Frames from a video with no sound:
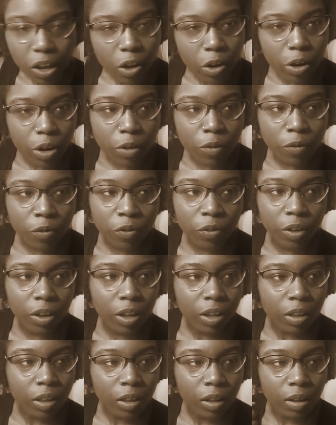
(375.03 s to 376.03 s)
could have
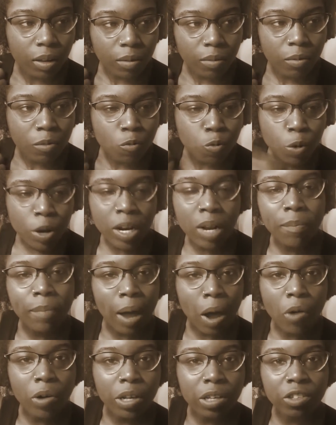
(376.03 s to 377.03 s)
went
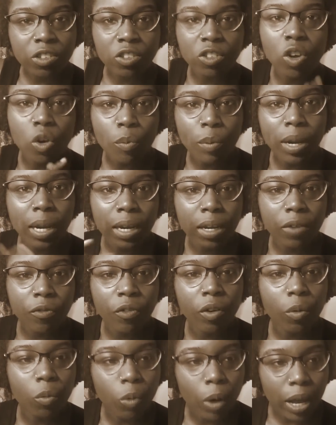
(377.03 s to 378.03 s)
about it so many
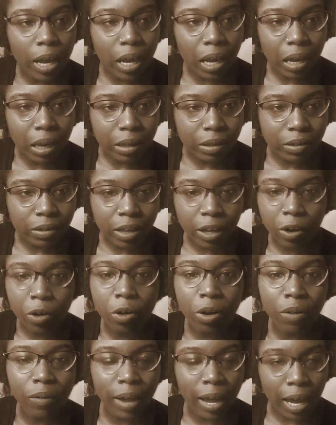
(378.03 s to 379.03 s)
different ways. They
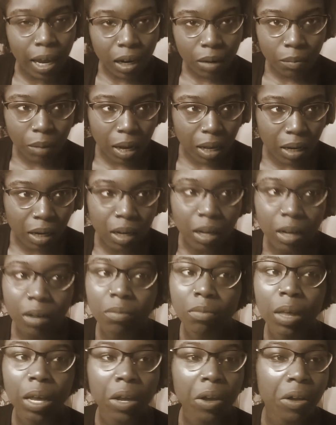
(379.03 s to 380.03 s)
could have animated it.
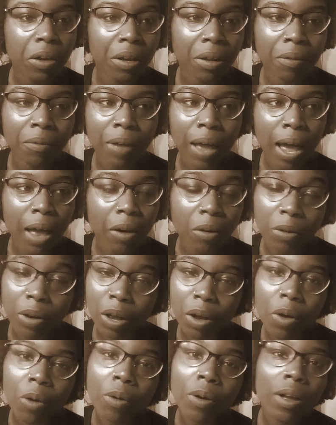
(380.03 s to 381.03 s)
They could have, I don't
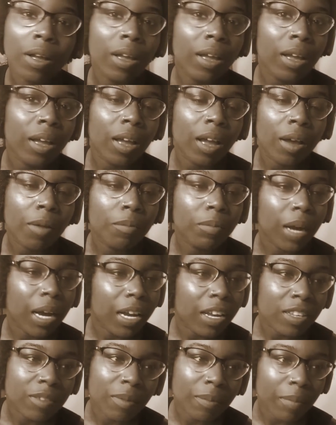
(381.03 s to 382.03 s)
know. My
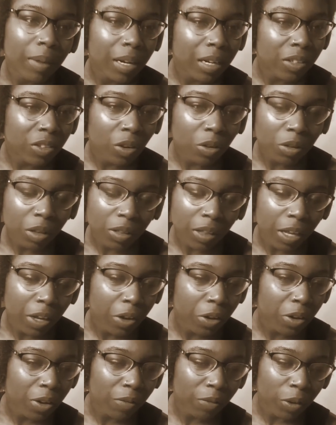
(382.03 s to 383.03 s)
husband made a joke that they
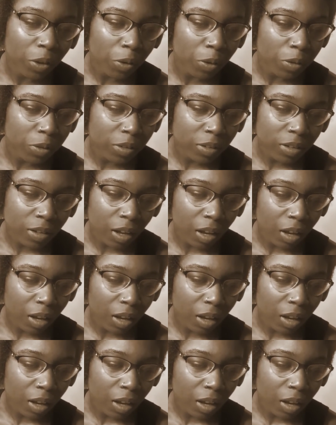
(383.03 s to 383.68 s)
could have used,